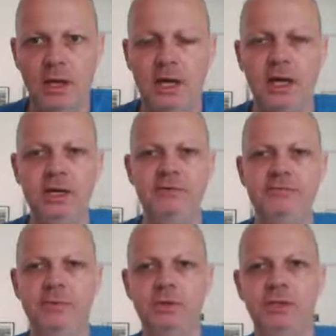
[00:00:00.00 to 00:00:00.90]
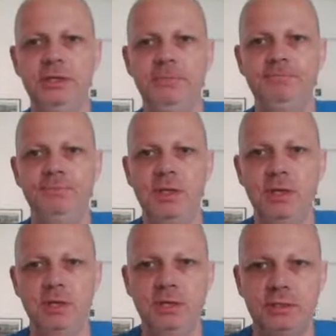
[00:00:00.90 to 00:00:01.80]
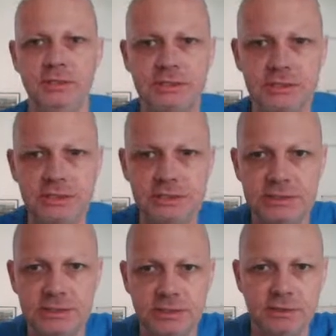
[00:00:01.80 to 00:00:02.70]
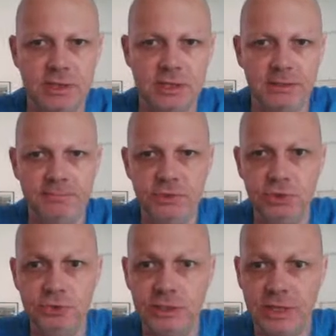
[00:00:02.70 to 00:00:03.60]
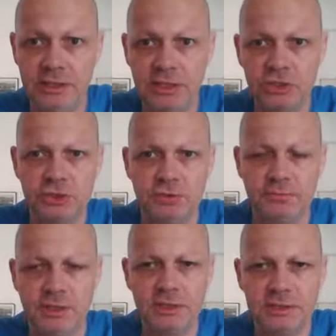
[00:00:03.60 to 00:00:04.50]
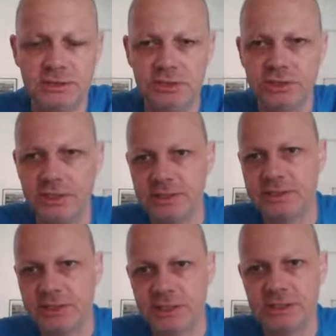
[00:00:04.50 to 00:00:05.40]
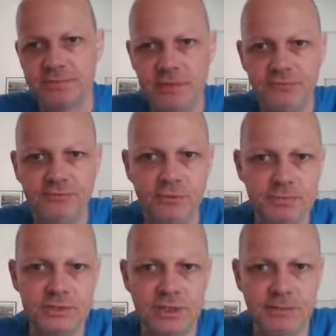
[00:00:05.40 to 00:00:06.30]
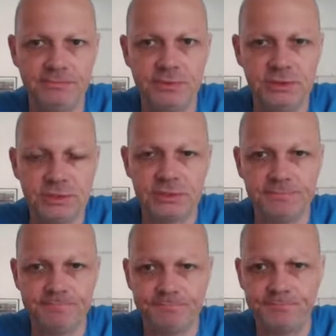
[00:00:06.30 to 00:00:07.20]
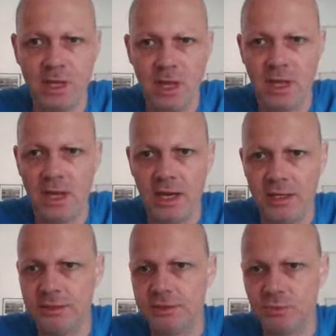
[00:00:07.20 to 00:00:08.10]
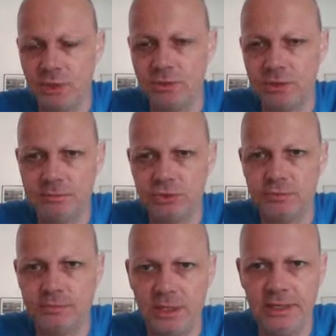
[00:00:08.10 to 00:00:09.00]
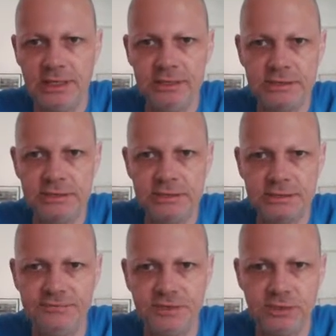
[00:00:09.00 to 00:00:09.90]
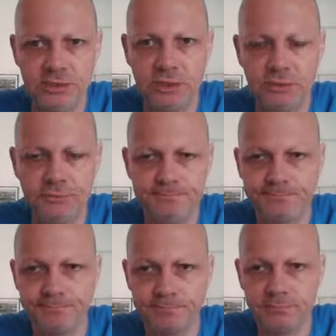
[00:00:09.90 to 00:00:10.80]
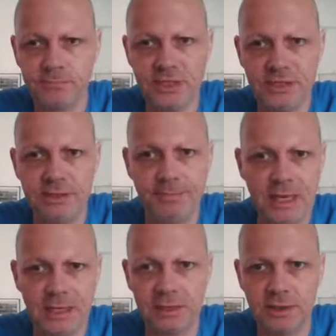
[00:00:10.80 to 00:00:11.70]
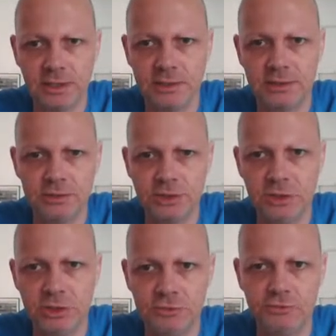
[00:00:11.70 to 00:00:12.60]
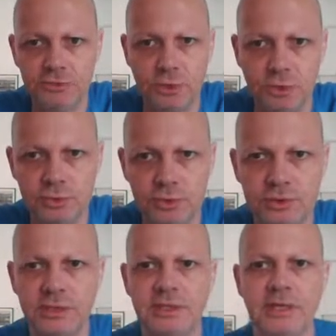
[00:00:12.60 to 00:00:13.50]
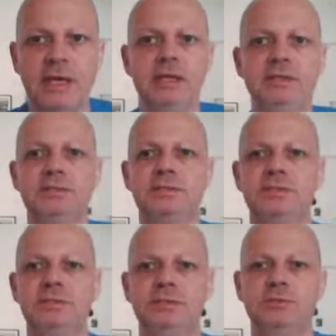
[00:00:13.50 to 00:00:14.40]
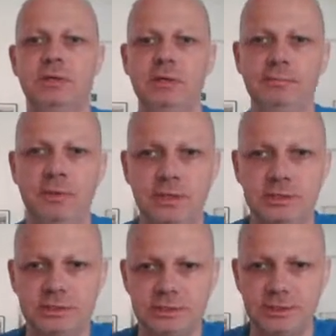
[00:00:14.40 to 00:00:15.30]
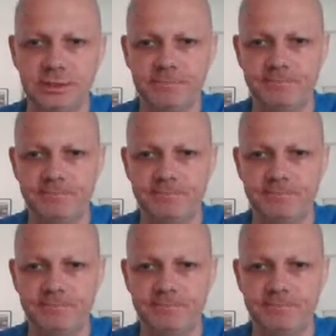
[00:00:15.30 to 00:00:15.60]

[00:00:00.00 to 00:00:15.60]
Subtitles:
Hi everybody, this is UK National Master Cengiz Hasman from Cyprus, and welcome to my latest video, The Black Lion Roars Against a Grandmaster.